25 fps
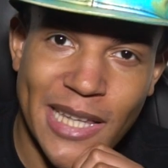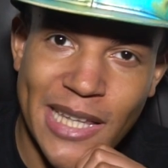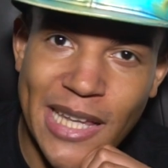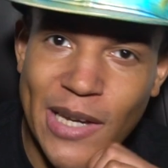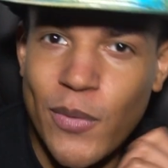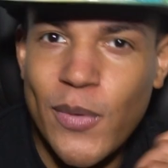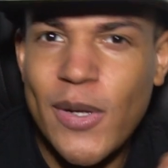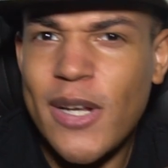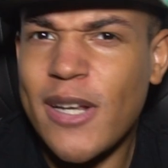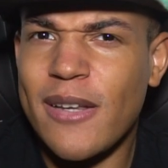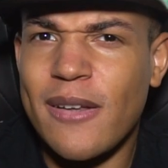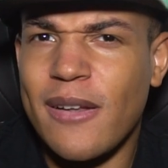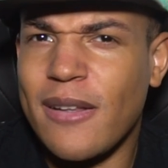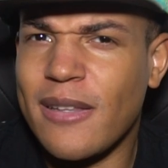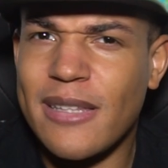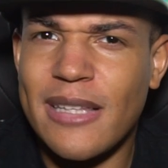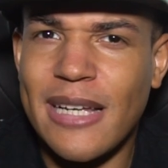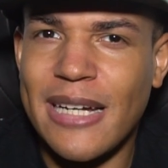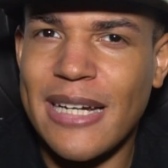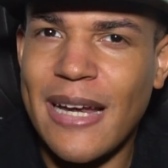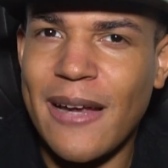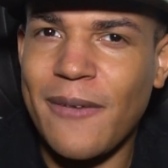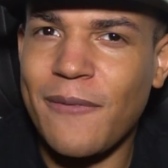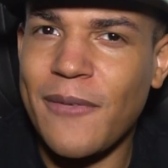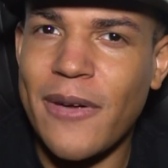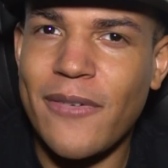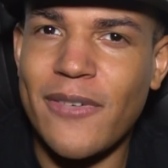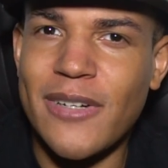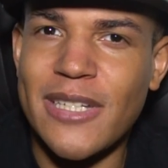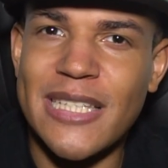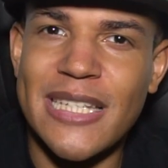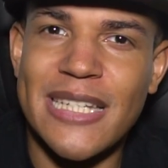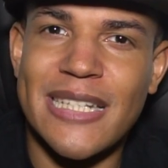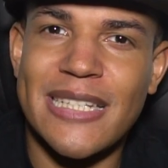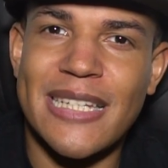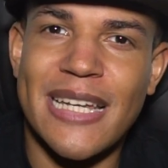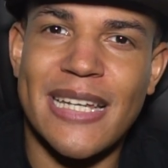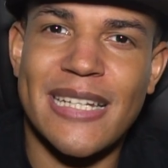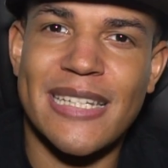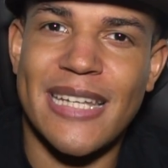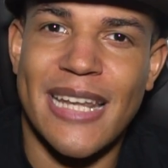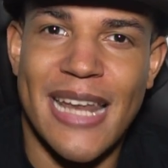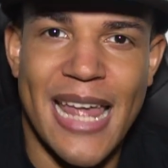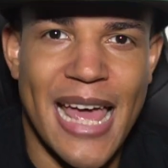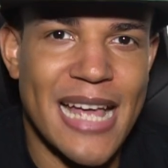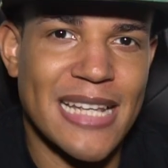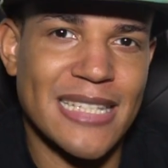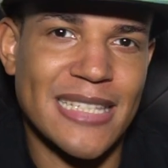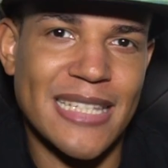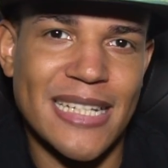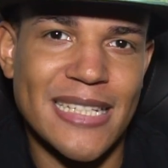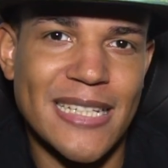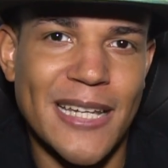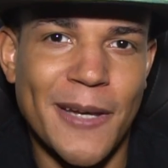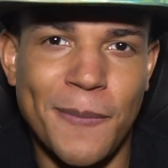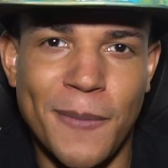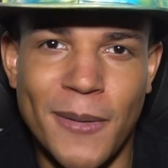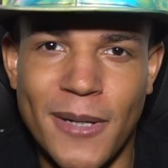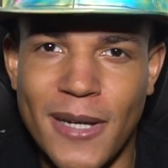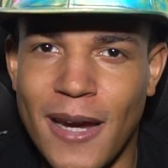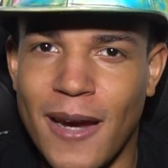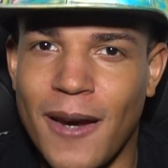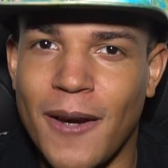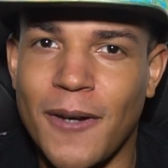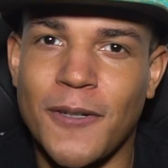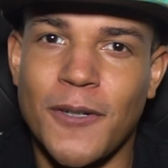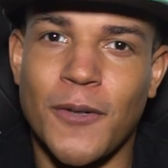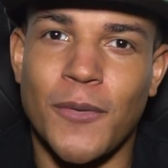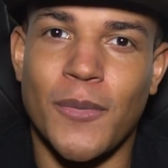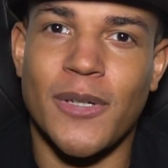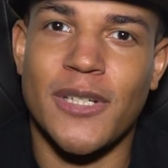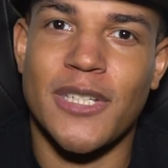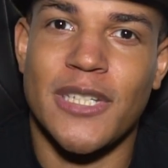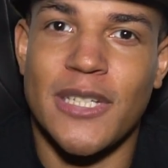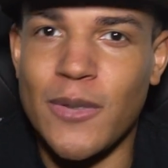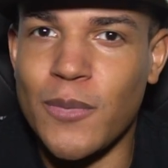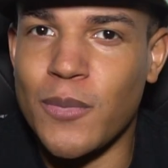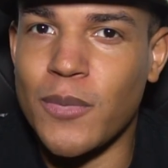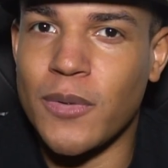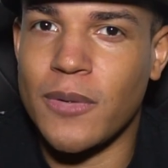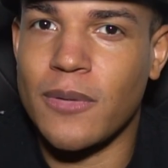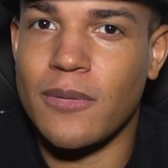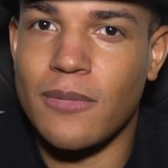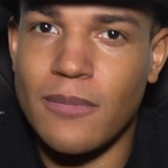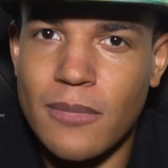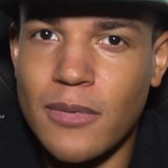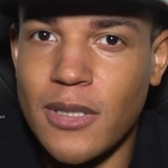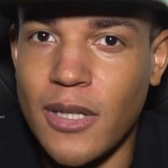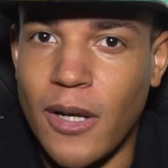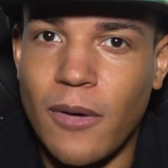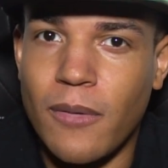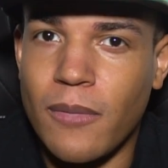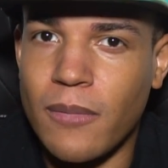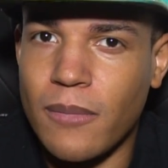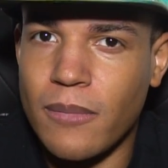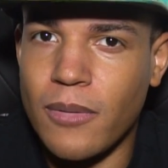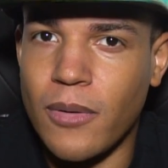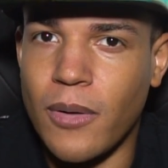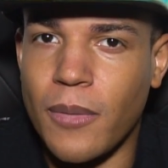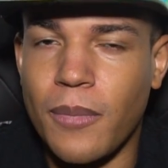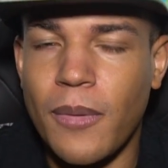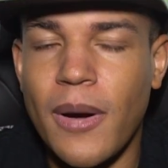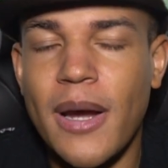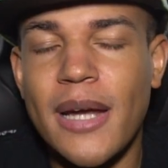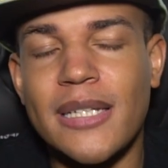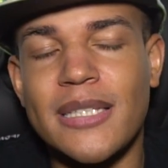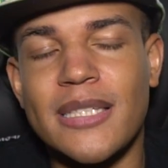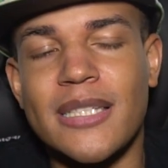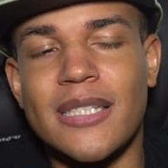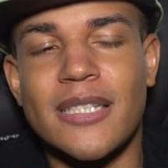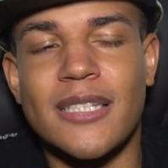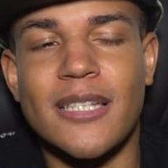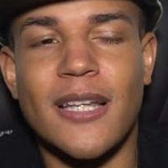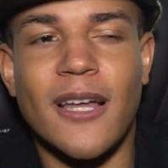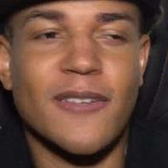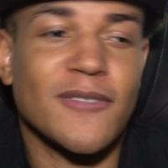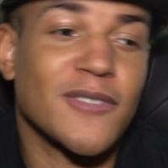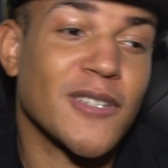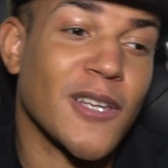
Like we like I've never seen Tenten as that type of character where she would you know pull pranks and stuff.